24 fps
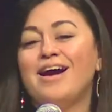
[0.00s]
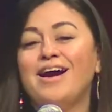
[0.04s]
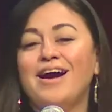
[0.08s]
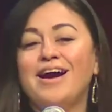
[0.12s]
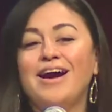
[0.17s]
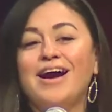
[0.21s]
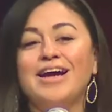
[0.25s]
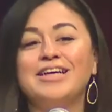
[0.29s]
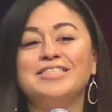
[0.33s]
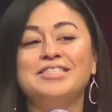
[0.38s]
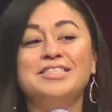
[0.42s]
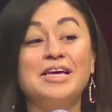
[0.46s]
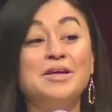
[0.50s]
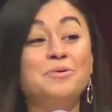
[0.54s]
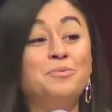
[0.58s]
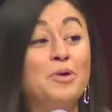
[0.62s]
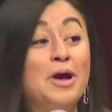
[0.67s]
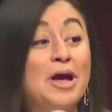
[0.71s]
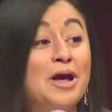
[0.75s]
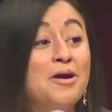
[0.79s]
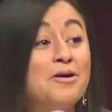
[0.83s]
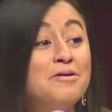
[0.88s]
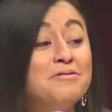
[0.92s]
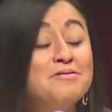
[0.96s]
I said,
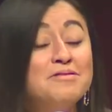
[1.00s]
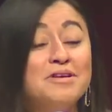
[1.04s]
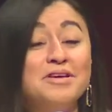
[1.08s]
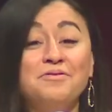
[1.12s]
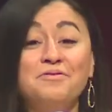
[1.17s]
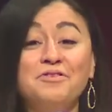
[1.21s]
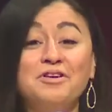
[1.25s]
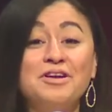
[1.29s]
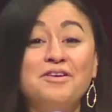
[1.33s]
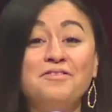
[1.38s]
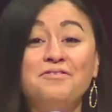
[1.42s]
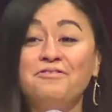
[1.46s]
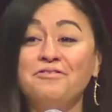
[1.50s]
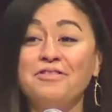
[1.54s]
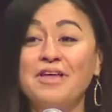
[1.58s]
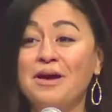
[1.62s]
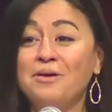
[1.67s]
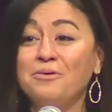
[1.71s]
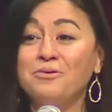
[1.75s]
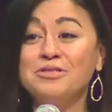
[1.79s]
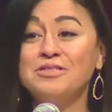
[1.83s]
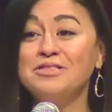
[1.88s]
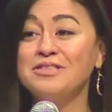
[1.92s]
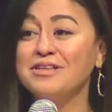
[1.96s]
well, even if that
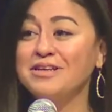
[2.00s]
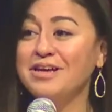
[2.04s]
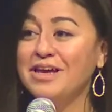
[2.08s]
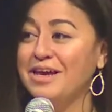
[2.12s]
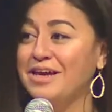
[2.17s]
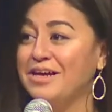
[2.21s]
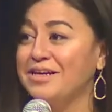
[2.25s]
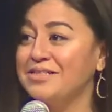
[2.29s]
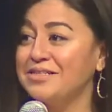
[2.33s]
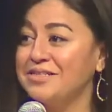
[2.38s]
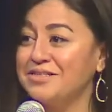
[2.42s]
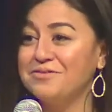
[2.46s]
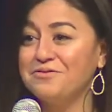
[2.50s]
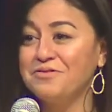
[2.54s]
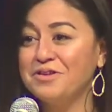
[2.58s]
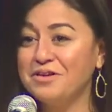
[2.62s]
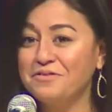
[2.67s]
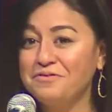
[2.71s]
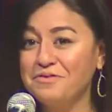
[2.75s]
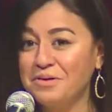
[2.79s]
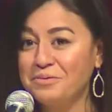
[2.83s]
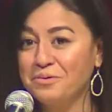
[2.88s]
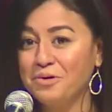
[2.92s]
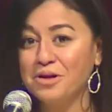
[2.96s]
was the case, even
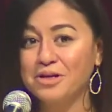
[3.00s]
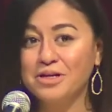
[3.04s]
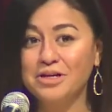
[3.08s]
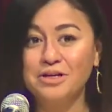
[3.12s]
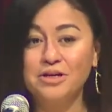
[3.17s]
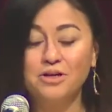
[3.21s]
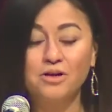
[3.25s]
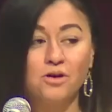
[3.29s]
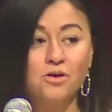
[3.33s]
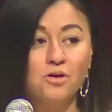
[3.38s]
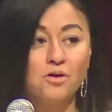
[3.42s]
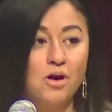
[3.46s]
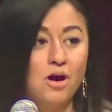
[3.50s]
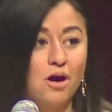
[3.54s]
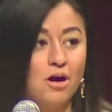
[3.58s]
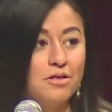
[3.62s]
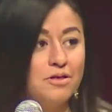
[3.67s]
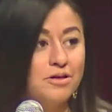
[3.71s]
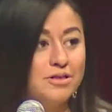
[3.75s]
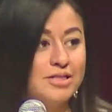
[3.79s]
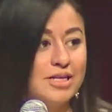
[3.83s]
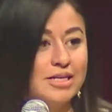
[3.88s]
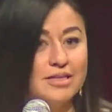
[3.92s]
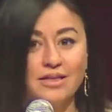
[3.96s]
if I wanted to go, all
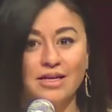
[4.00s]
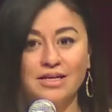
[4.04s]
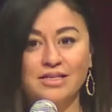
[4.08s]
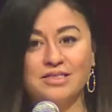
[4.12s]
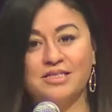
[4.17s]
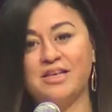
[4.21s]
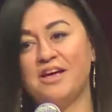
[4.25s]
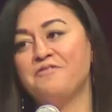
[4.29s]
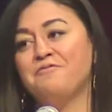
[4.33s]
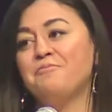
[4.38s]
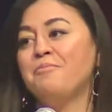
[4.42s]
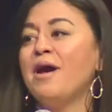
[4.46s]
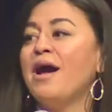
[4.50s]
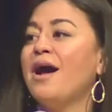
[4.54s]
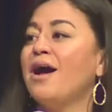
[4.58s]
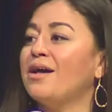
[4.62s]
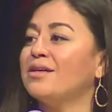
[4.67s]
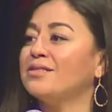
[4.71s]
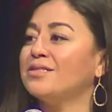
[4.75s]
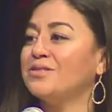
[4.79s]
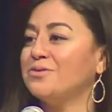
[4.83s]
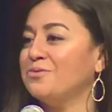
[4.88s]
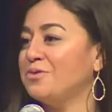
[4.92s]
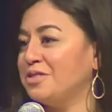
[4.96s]
the deadlines have
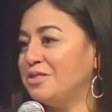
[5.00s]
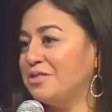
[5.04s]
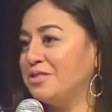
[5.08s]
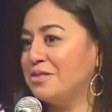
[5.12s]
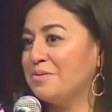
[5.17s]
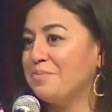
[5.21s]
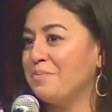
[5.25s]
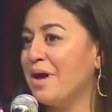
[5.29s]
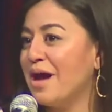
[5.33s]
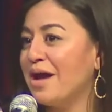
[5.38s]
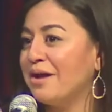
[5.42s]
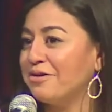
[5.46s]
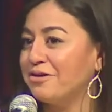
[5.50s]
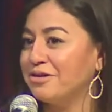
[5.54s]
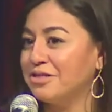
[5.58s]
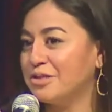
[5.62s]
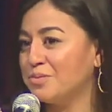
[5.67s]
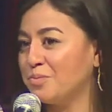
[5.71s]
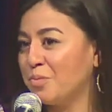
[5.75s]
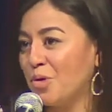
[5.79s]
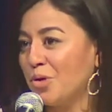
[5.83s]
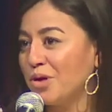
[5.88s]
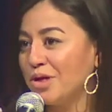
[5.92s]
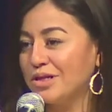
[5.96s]
passed, so it doesn't matter, it's
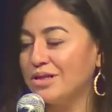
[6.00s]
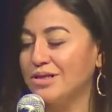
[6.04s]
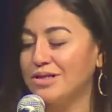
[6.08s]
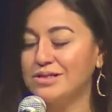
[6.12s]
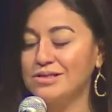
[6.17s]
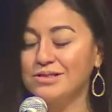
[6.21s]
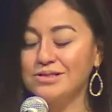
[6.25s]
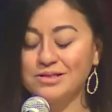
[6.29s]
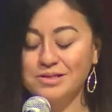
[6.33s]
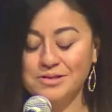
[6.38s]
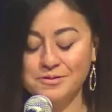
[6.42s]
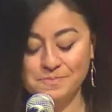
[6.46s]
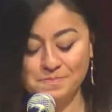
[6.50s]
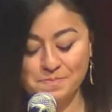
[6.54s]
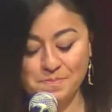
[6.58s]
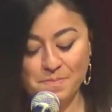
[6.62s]
pointless.